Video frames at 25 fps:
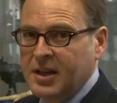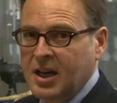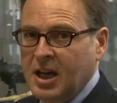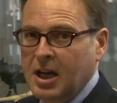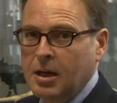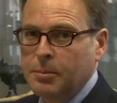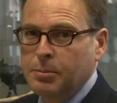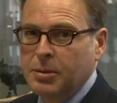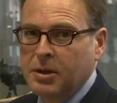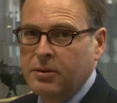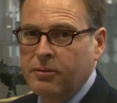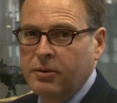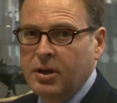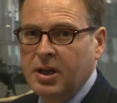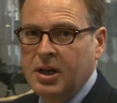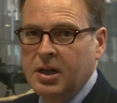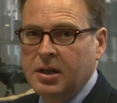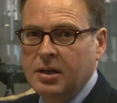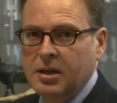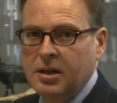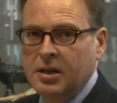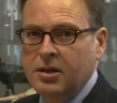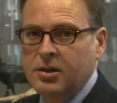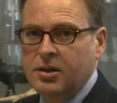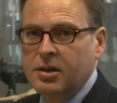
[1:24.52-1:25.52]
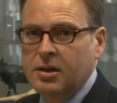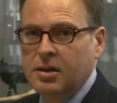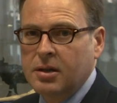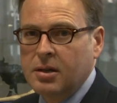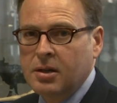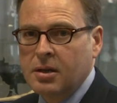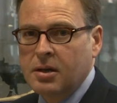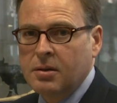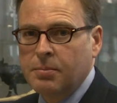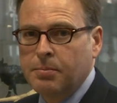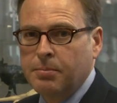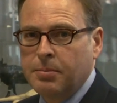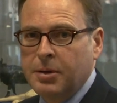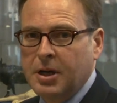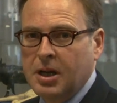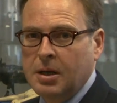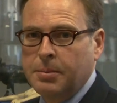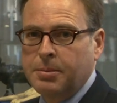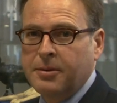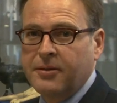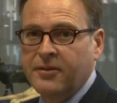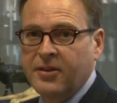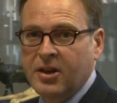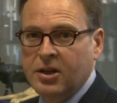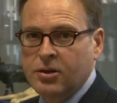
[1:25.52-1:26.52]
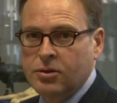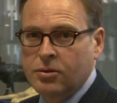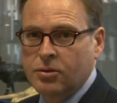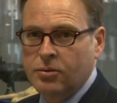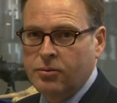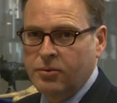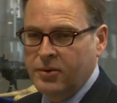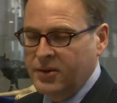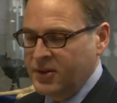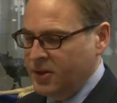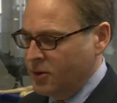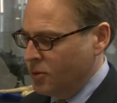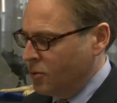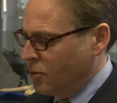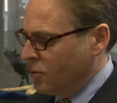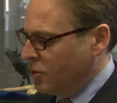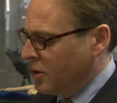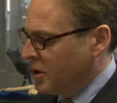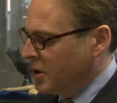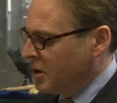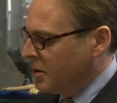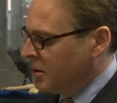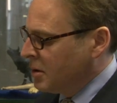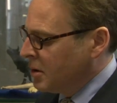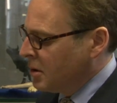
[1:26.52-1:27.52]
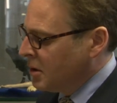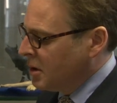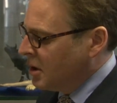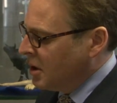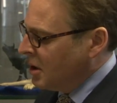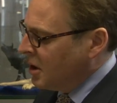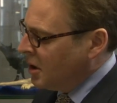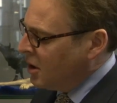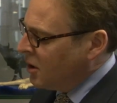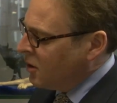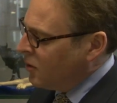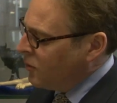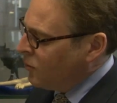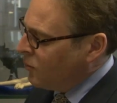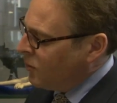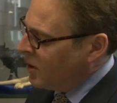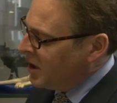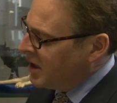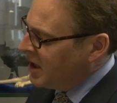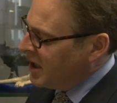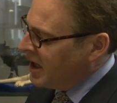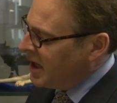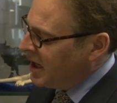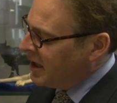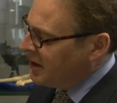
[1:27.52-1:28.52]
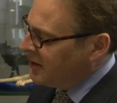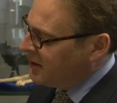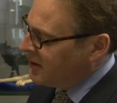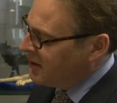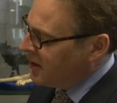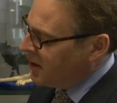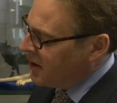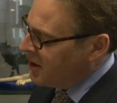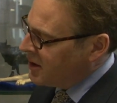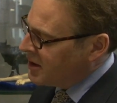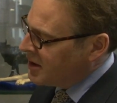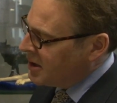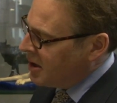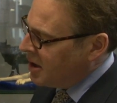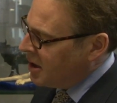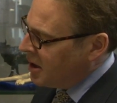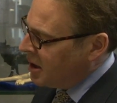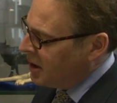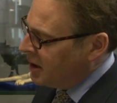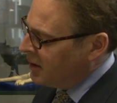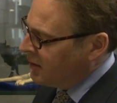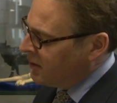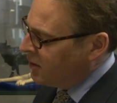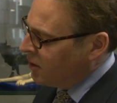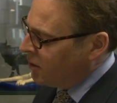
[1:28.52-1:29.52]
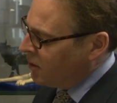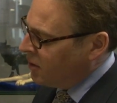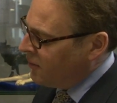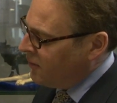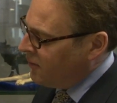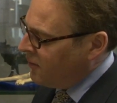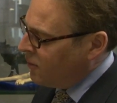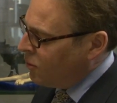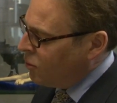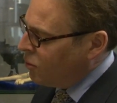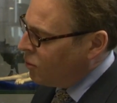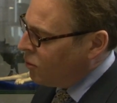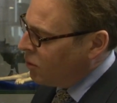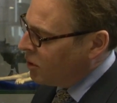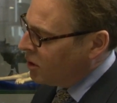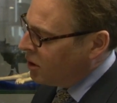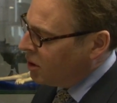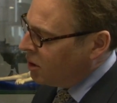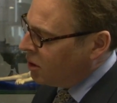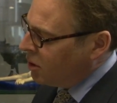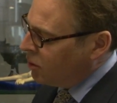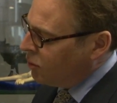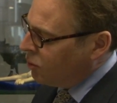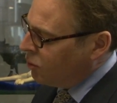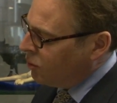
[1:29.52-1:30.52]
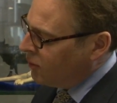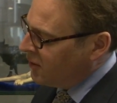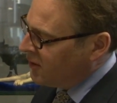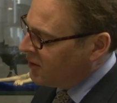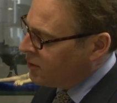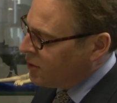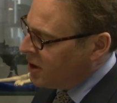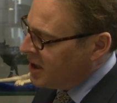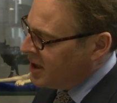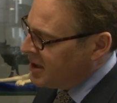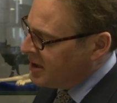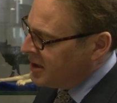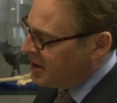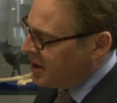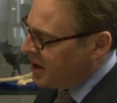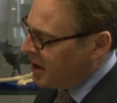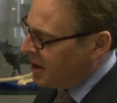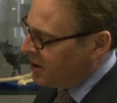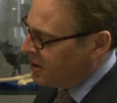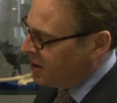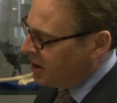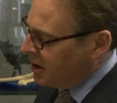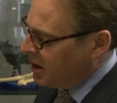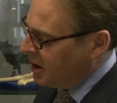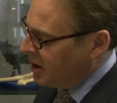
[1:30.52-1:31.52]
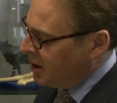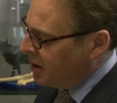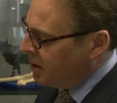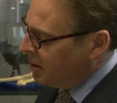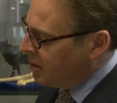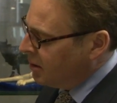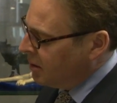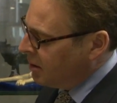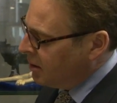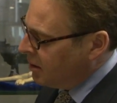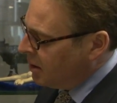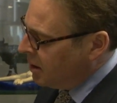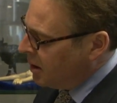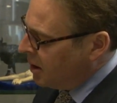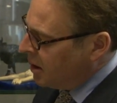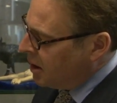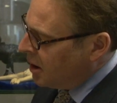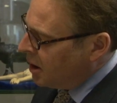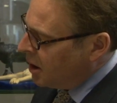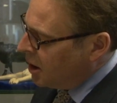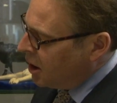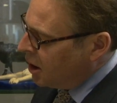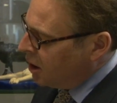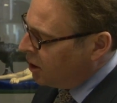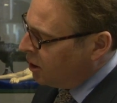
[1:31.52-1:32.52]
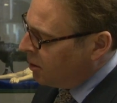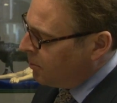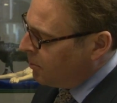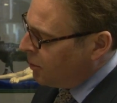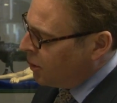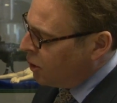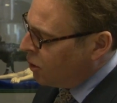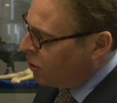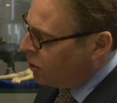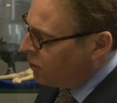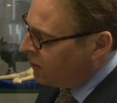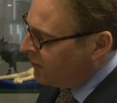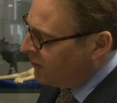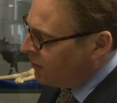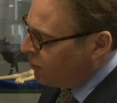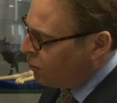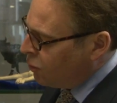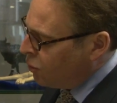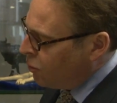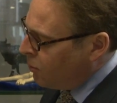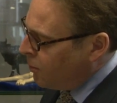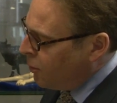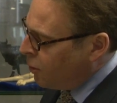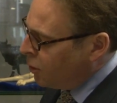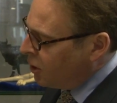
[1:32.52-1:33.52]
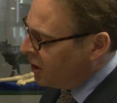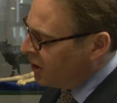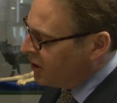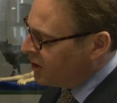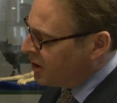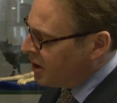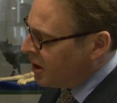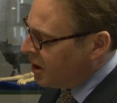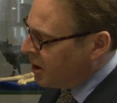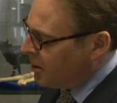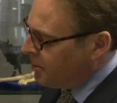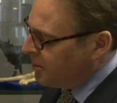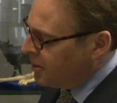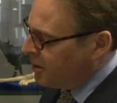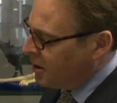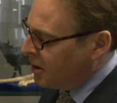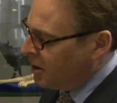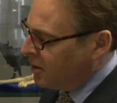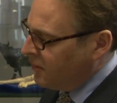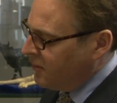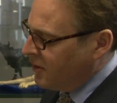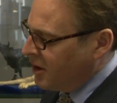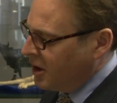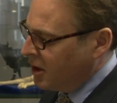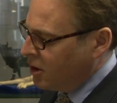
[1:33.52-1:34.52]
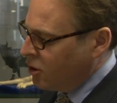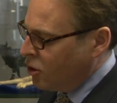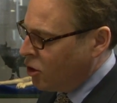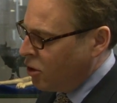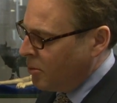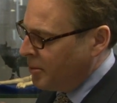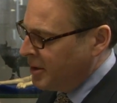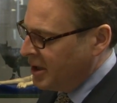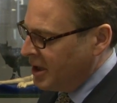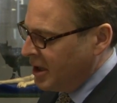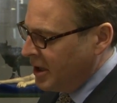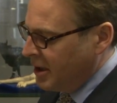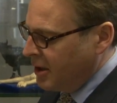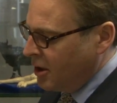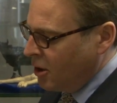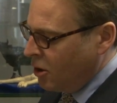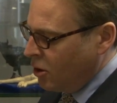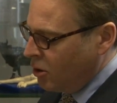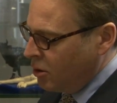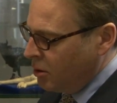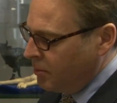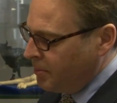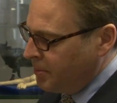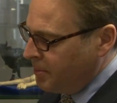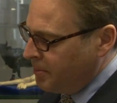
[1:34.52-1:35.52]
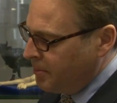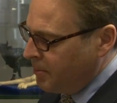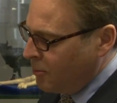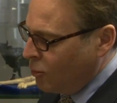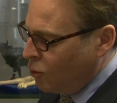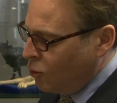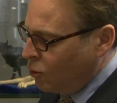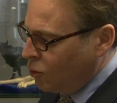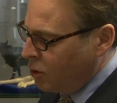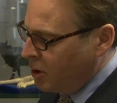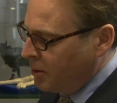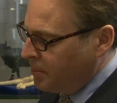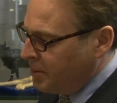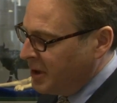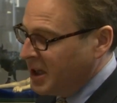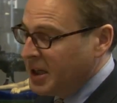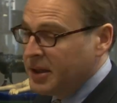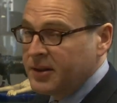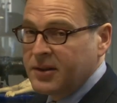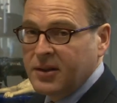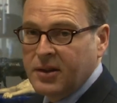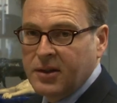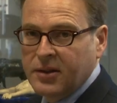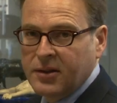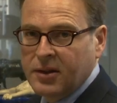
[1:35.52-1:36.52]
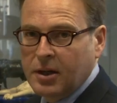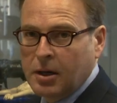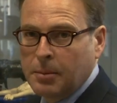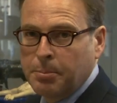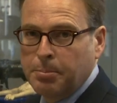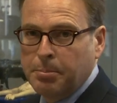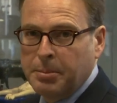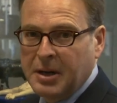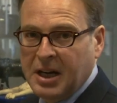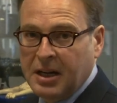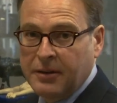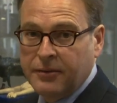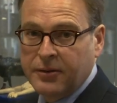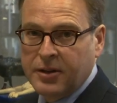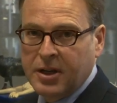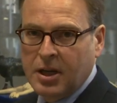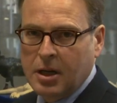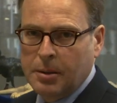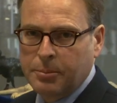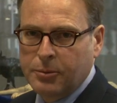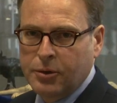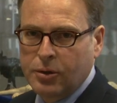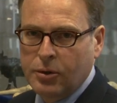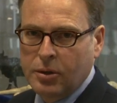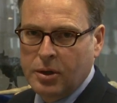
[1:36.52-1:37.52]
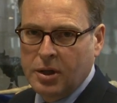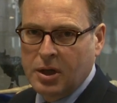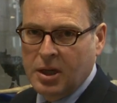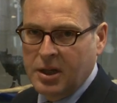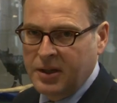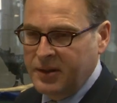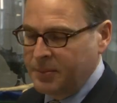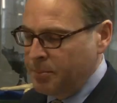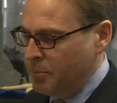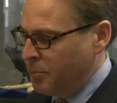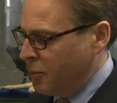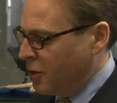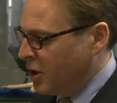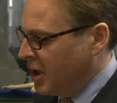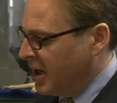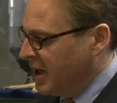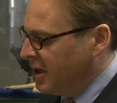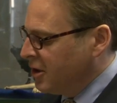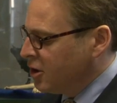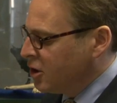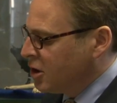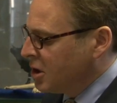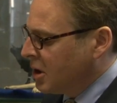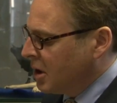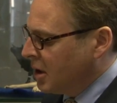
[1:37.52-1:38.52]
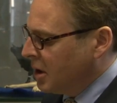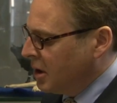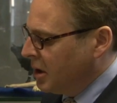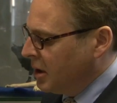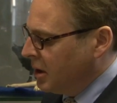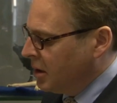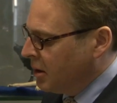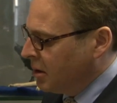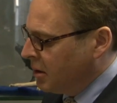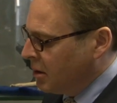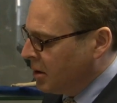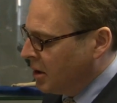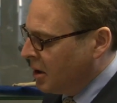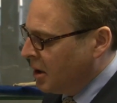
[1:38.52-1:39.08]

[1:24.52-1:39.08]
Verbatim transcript: can be reconditioned by a professional restorer, where the ends of the tines on the fork are all straightened out again, and the bowls are all polished up, and very commonly the whole, all the pieces are buffed up to a nice bright shine.